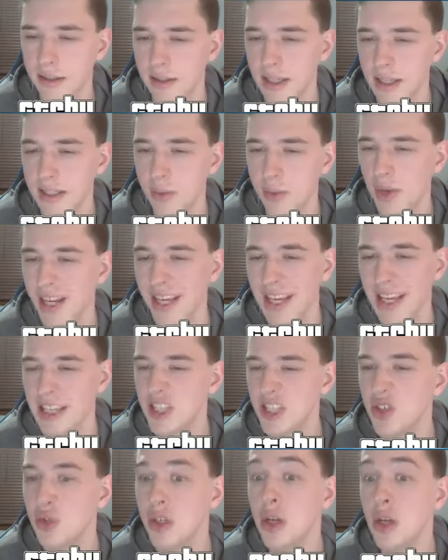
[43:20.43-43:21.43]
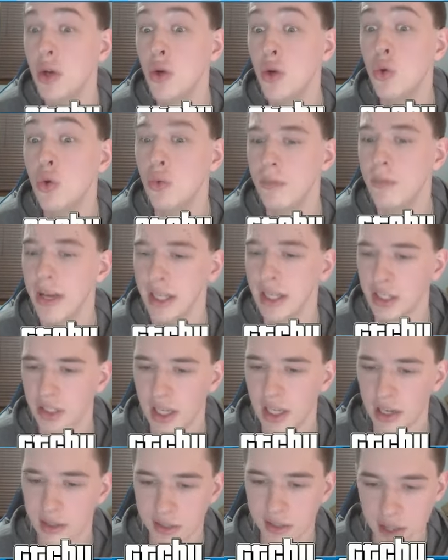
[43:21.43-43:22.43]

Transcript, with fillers: That's why I can't do too many shoutouts.